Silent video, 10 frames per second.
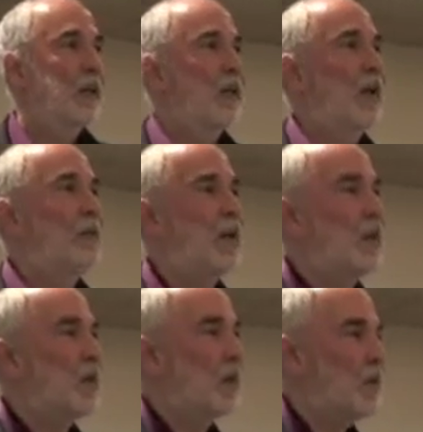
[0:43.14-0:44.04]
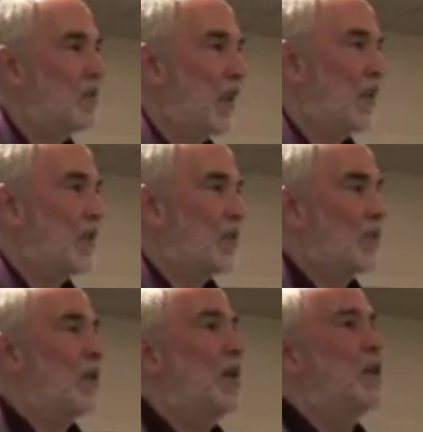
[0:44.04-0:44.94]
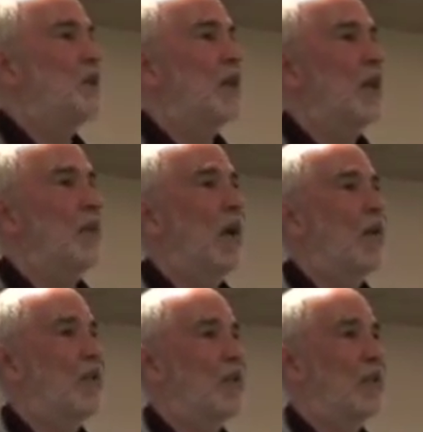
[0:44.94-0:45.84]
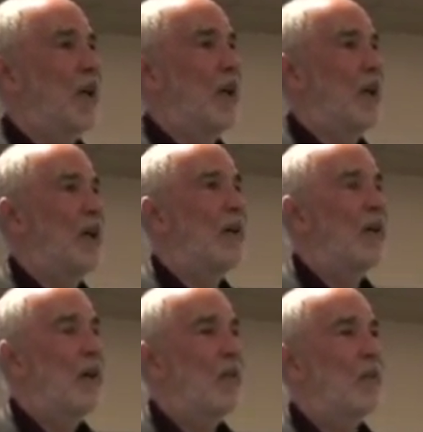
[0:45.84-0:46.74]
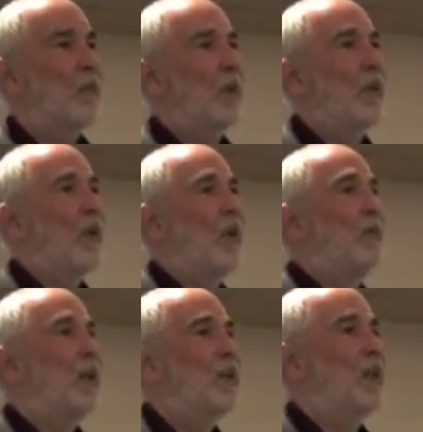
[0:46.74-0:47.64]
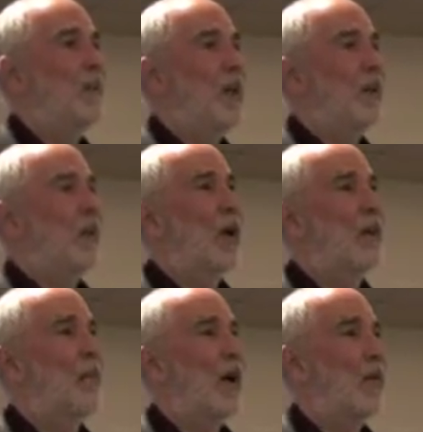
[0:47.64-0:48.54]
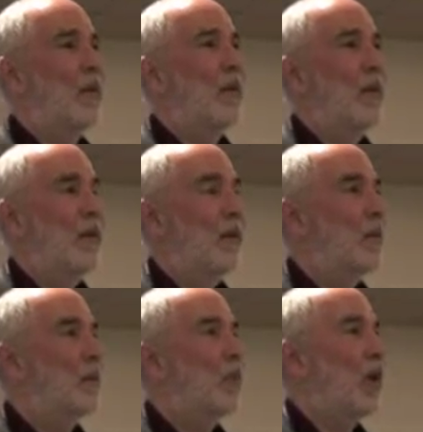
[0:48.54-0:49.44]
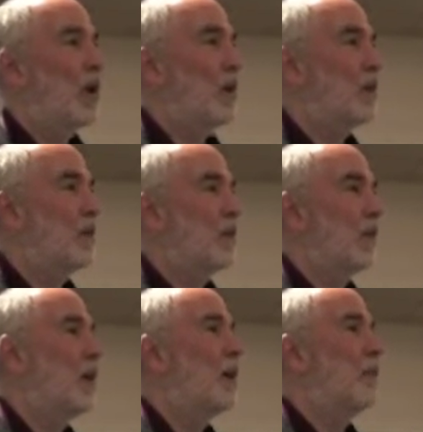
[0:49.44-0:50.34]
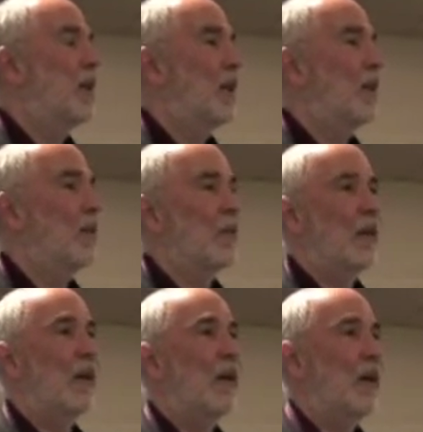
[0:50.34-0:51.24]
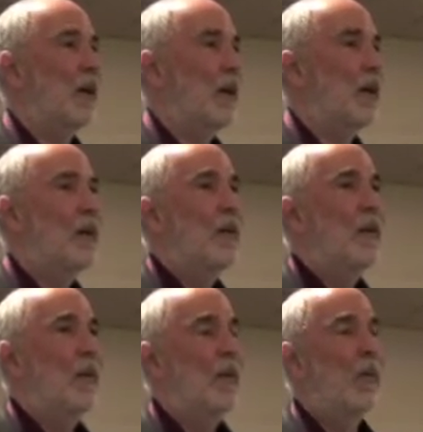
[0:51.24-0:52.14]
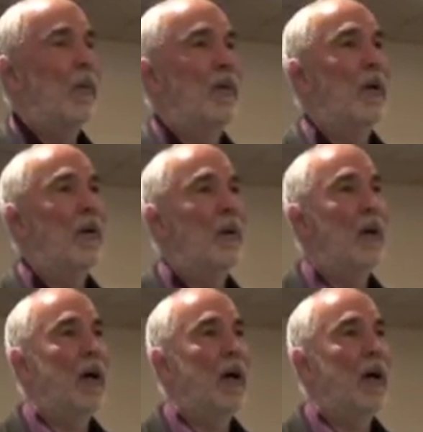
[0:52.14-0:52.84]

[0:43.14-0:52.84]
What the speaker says: Because I'm someone who gets like 300 emails a day from people all pitching me to write about their product or their company or their car or their